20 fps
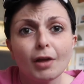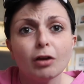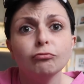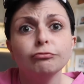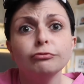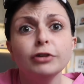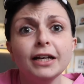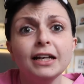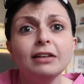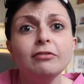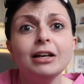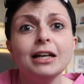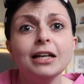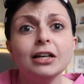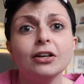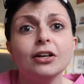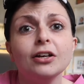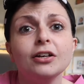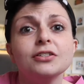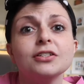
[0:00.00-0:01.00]
Really
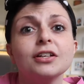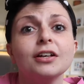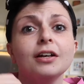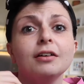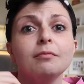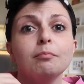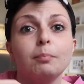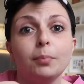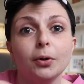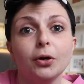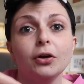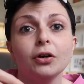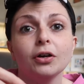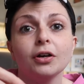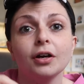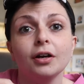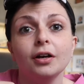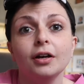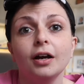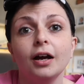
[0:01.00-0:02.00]
good book.
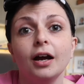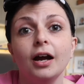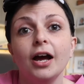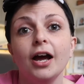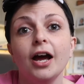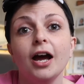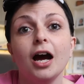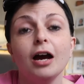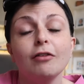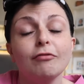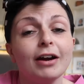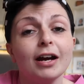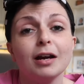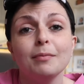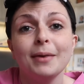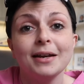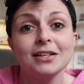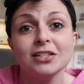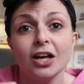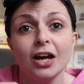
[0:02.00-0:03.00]
I
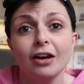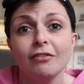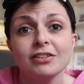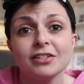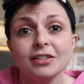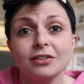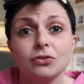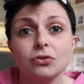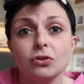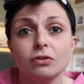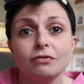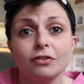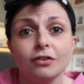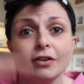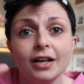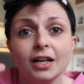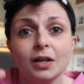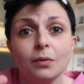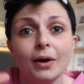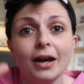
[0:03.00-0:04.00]
recommend her as an author
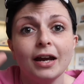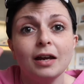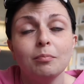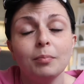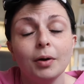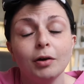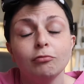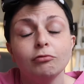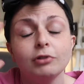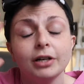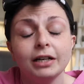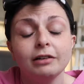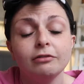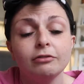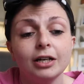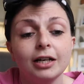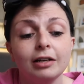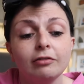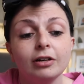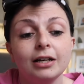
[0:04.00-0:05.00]
anyway, but
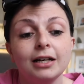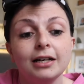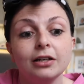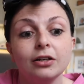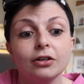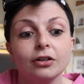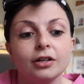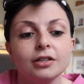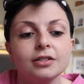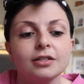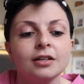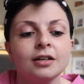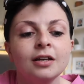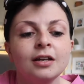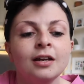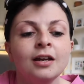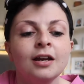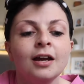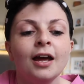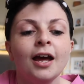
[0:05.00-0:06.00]
really good.
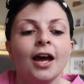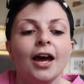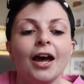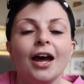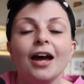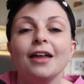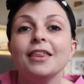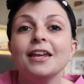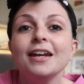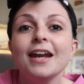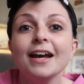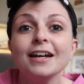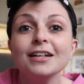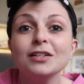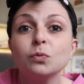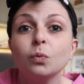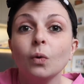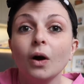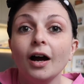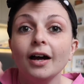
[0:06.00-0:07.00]
The
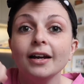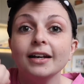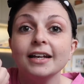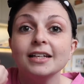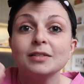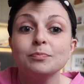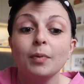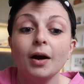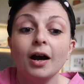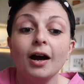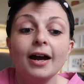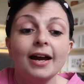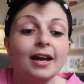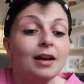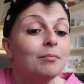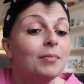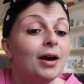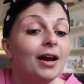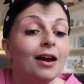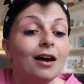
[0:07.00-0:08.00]
next one is by
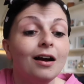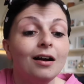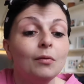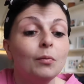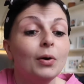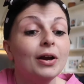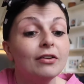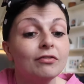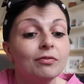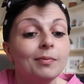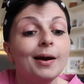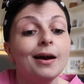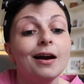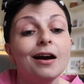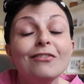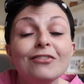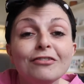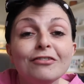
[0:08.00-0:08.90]
one of my other